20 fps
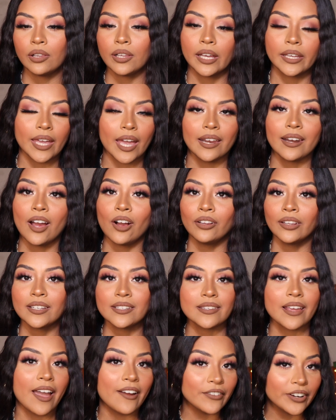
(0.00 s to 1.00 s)
Again, I'll
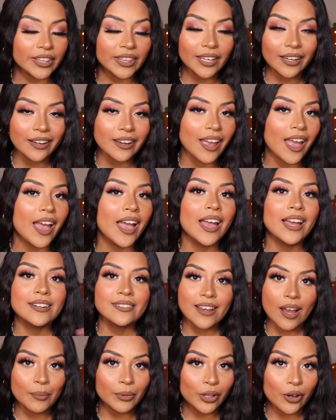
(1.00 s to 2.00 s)
list everything
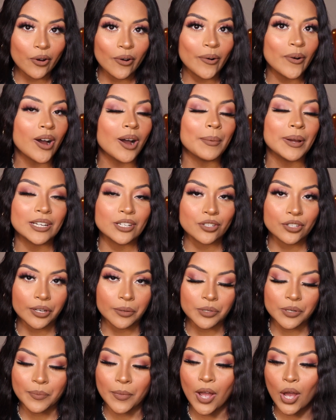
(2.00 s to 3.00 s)
down below on my
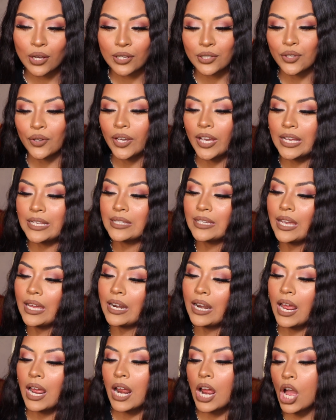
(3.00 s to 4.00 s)
description box, so you guys
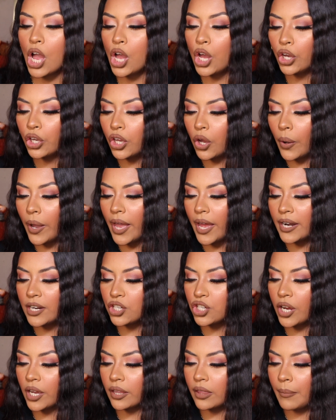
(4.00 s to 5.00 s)
can go ahead and
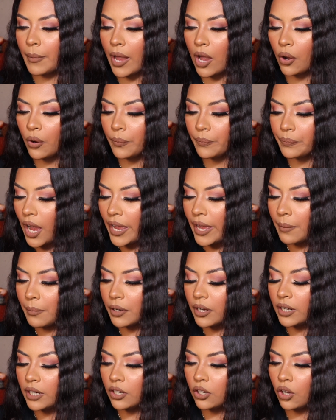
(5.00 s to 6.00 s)
check them out. I am
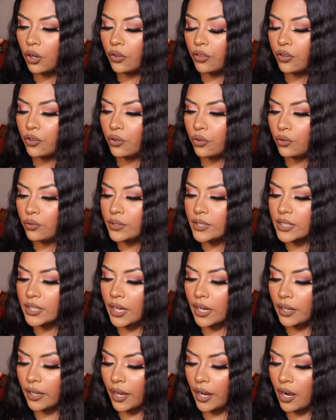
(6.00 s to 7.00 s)
gonna go through
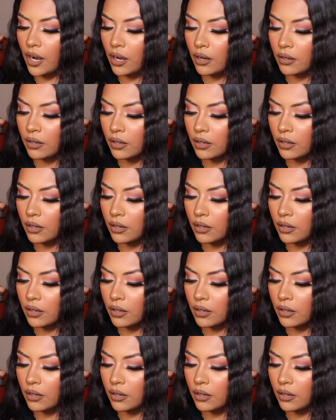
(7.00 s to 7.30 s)
skincare.